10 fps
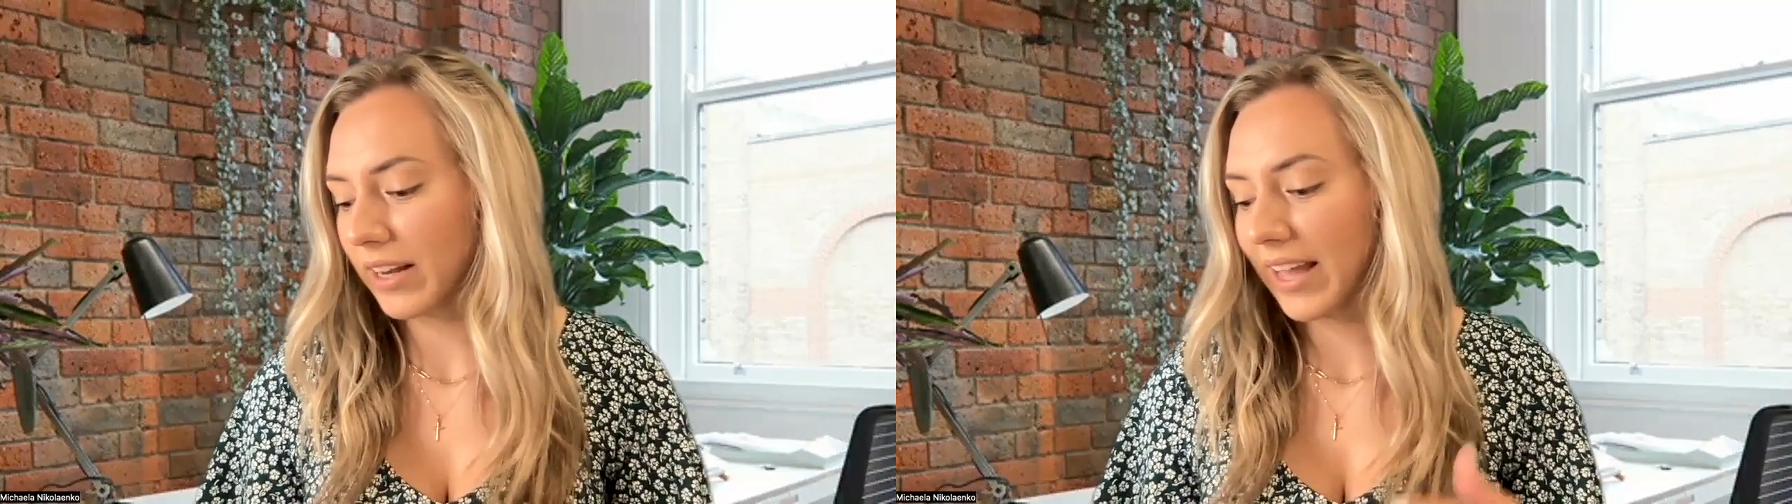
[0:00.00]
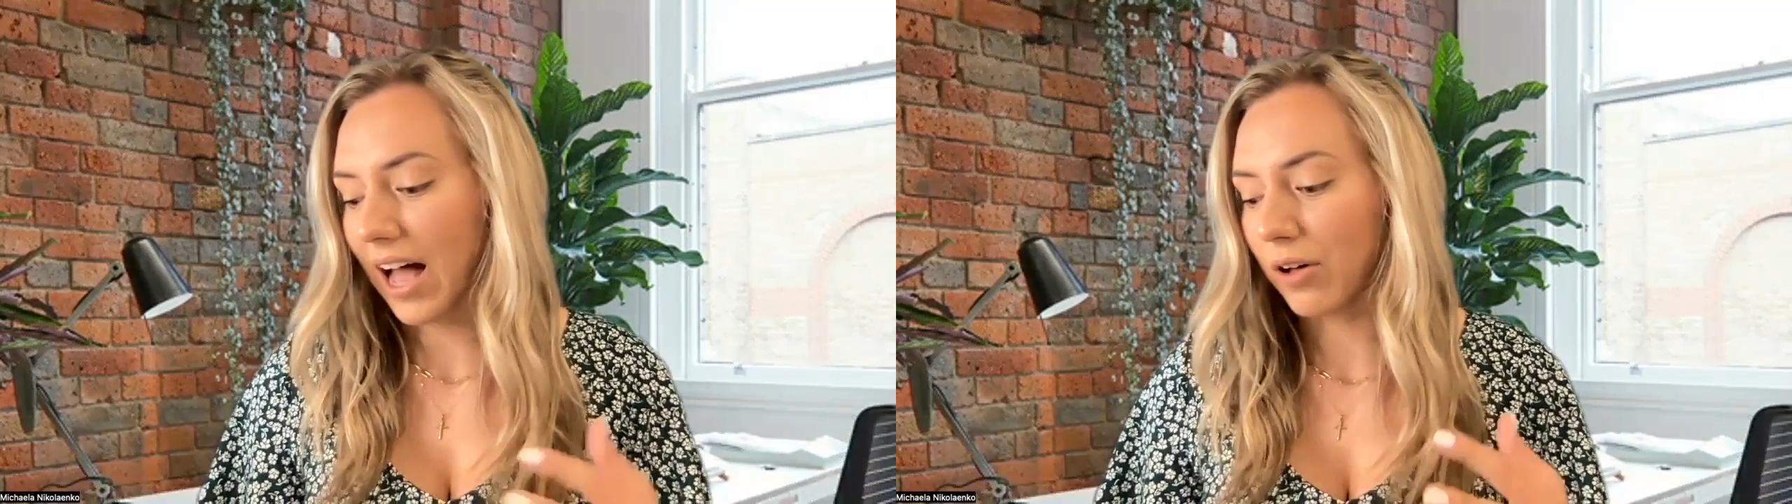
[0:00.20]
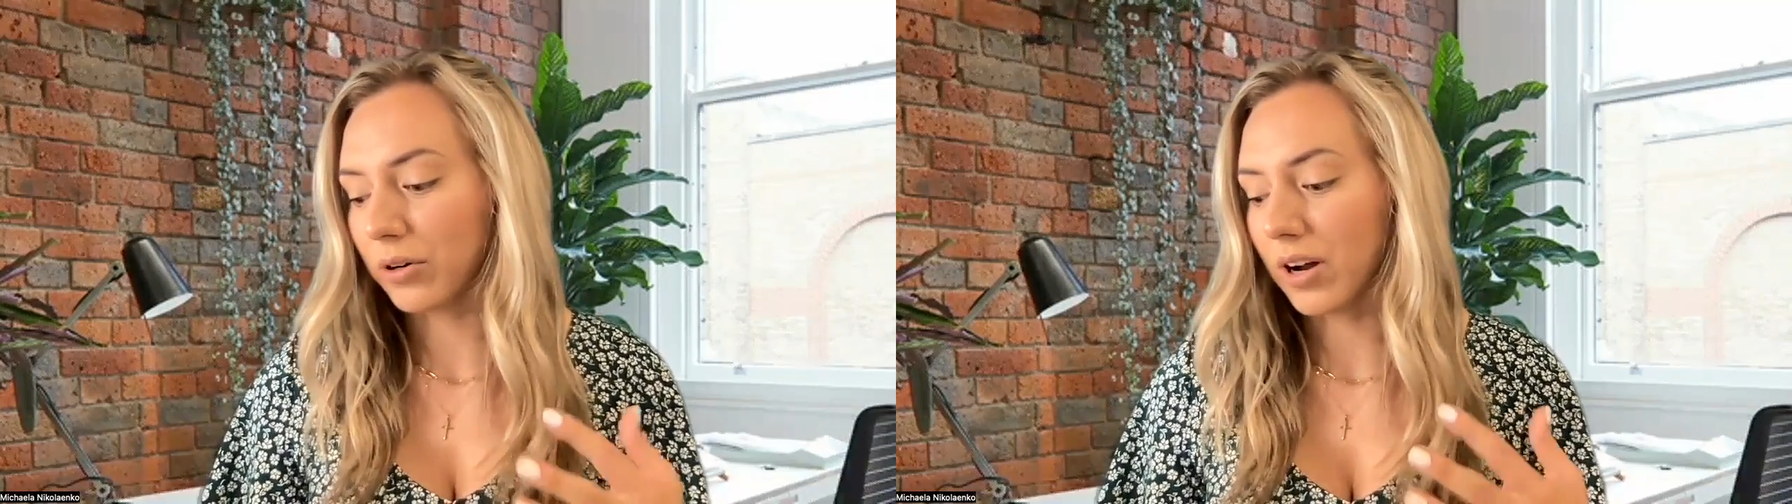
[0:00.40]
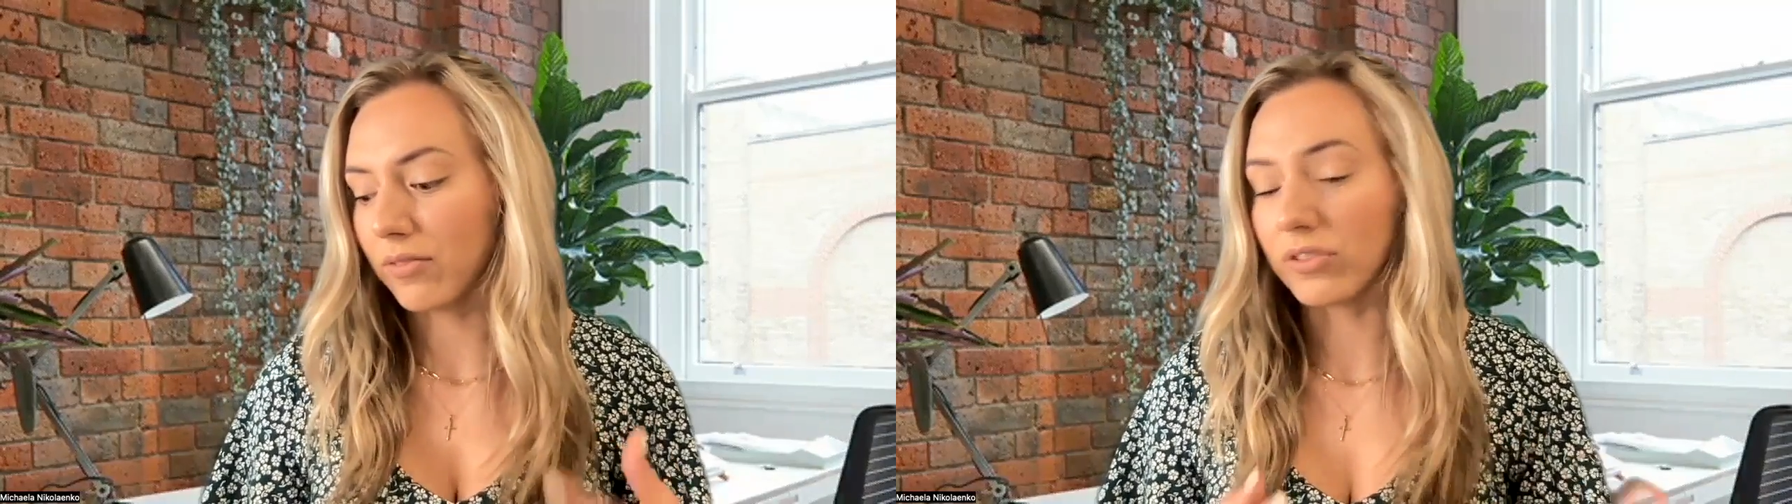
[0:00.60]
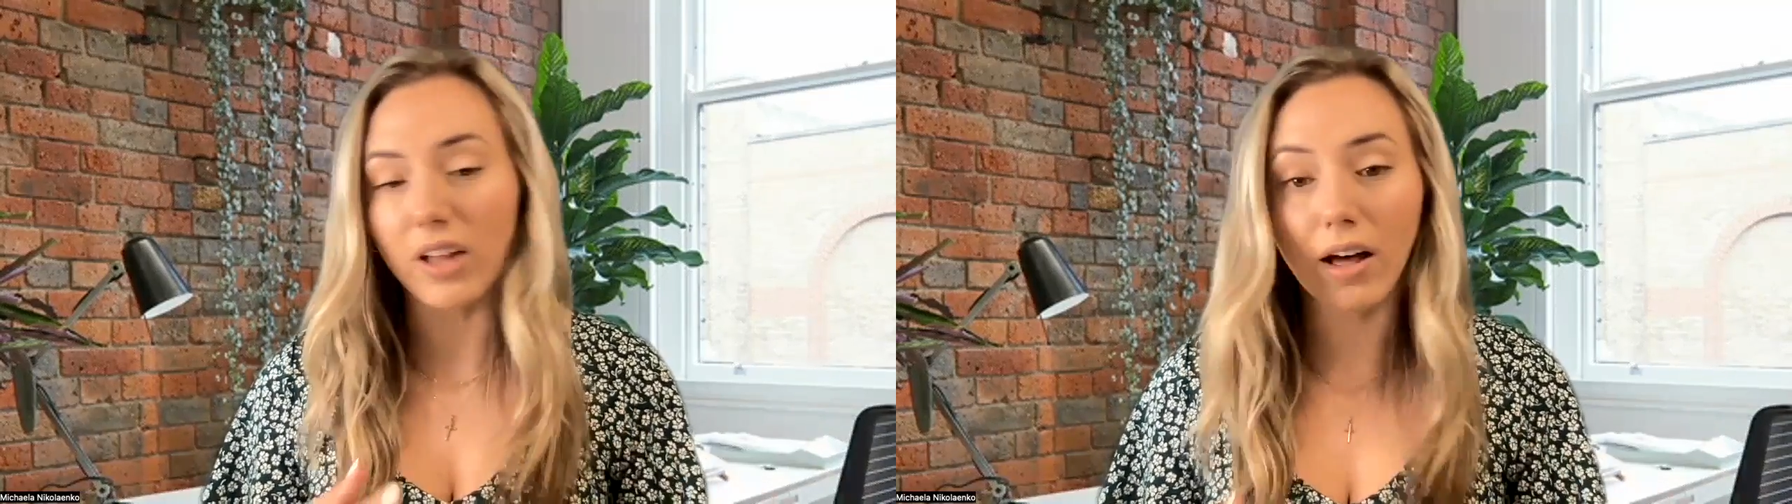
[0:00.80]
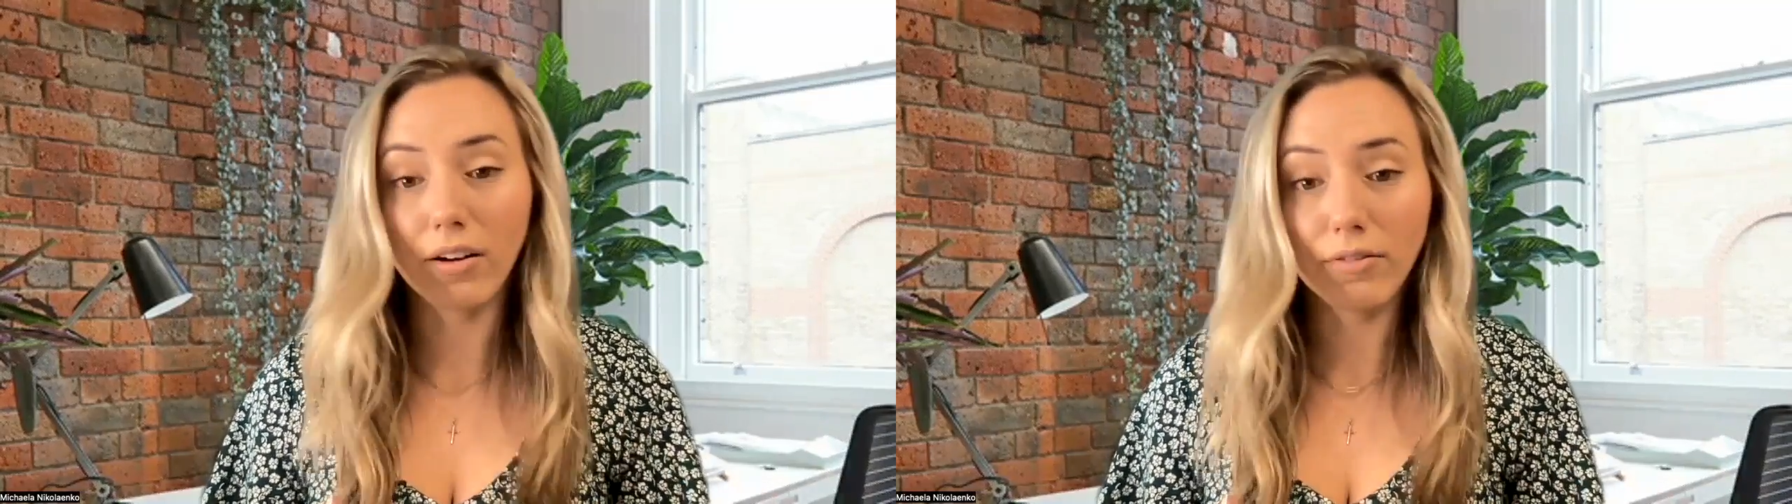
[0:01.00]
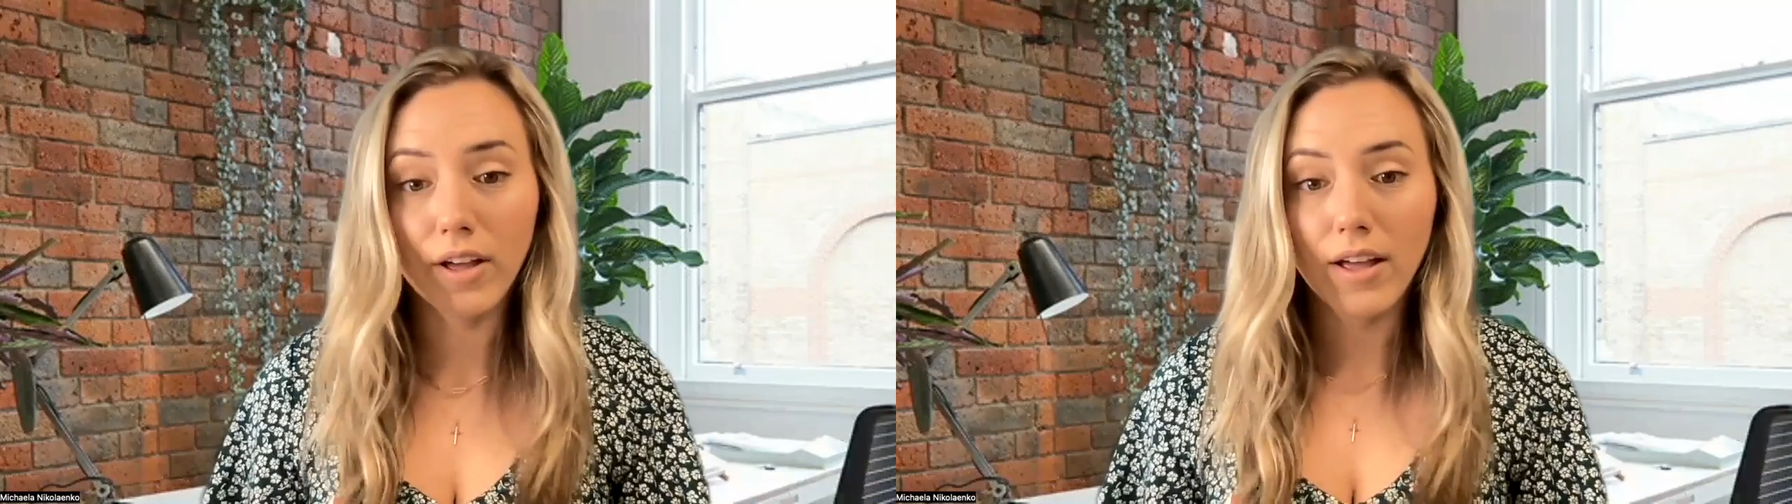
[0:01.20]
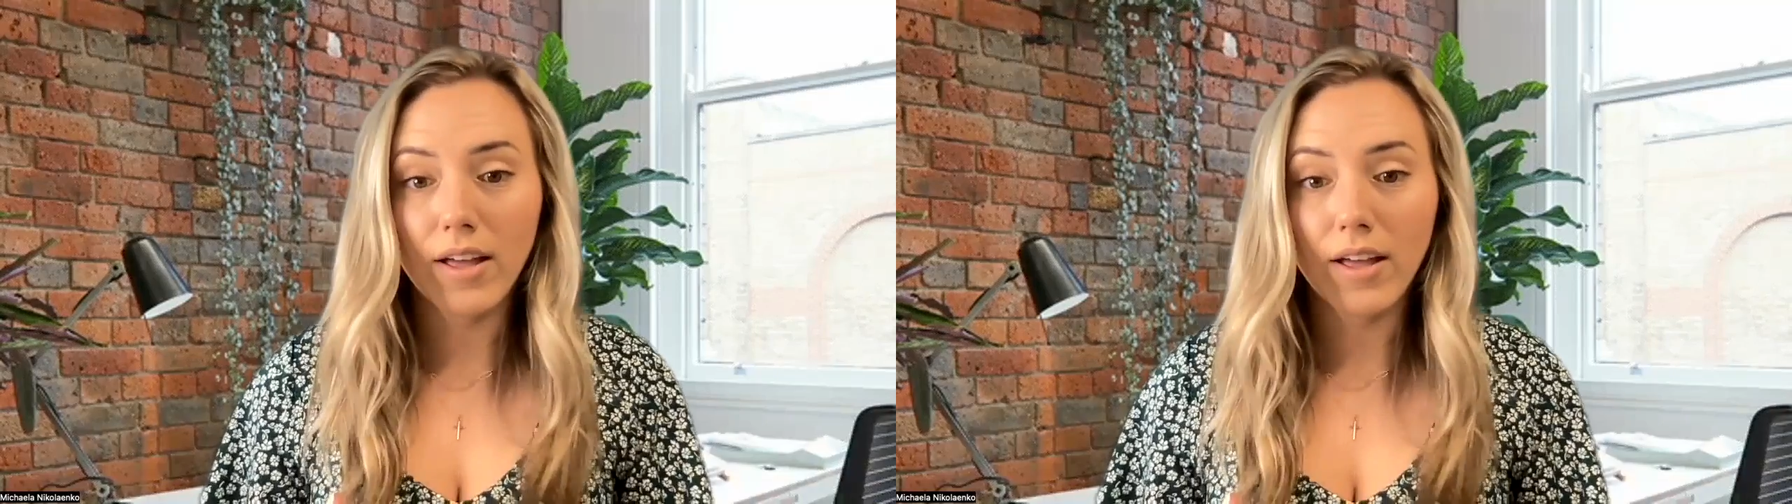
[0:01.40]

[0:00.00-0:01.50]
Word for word: encounter of love,